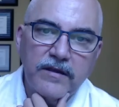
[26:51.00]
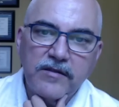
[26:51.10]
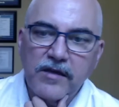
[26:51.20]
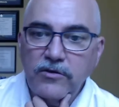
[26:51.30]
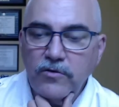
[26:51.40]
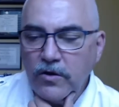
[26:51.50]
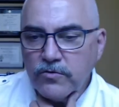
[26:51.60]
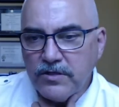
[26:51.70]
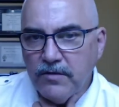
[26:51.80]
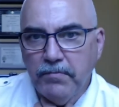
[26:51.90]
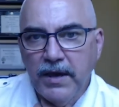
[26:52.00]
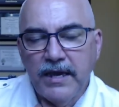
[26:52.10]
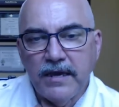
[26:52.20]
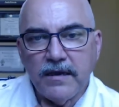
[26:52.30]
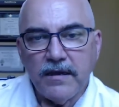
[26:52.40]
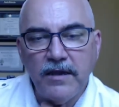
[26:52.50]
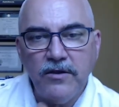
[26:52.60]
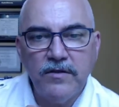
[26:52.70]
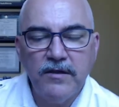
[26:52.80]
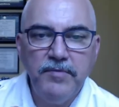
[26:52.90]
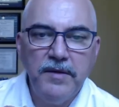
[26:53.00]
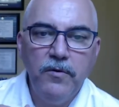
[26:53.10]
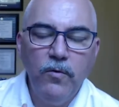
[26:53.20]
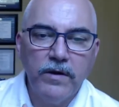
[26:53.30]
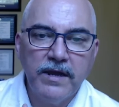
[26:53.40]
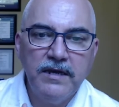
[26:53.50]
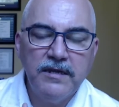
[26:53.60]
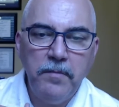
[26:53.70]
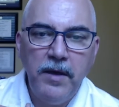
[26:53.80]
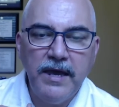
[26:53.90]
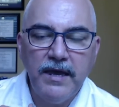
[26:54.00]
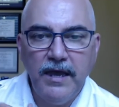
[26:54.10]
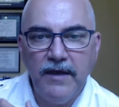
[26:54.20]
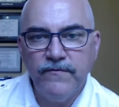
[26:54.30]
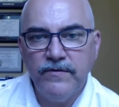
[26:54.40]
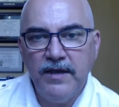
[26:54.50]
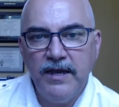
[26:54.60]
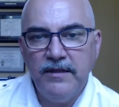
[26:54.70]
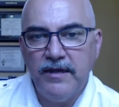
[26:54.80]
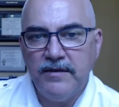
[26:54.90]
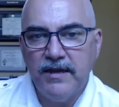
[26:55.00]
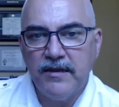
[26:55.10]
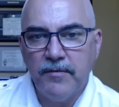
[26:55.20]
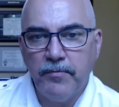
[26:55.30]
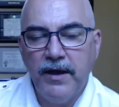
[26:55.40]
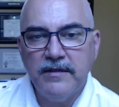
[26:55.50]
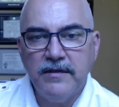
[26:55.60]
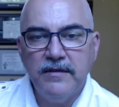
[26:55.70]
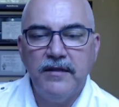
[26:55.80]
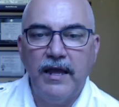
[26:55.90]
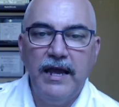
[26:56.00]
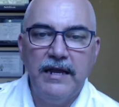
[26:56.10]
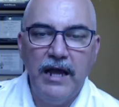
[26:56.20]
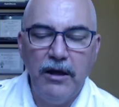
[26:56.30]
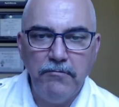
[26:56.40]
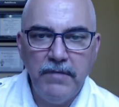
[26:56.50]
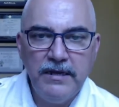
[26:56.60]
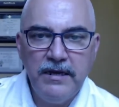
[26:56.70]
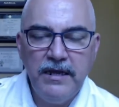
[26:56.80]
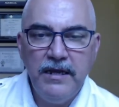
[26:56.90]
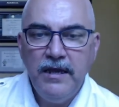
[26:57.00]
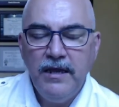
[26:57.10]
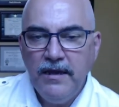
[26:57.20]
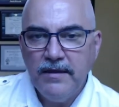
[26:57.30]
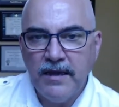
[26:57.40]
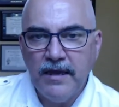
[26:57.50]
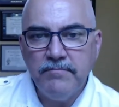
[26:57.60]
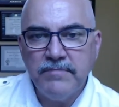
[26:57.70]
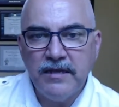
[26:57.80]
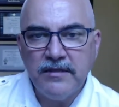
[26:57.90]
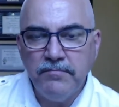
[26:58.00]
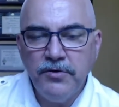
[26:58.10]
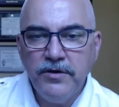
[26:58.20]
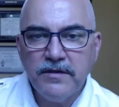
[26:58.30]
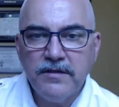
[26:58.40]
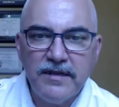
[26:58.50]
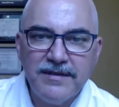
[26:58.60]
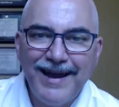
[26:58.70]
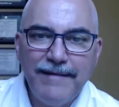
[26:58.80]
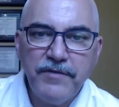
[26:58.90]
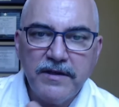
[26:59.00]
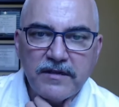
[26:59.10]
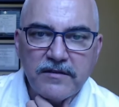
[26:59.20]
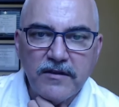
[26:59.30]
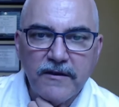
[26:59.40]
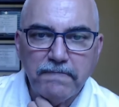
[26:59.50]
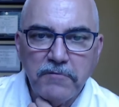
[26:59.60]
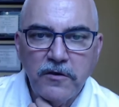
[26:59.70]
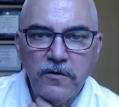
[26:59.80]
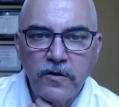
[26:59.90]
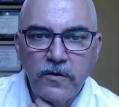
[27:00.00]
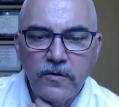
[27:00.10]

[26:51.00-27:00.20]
you go to the bank and you see people working at a bank. Every day they take deposits, they hand out money, they update the books, they type things into computers.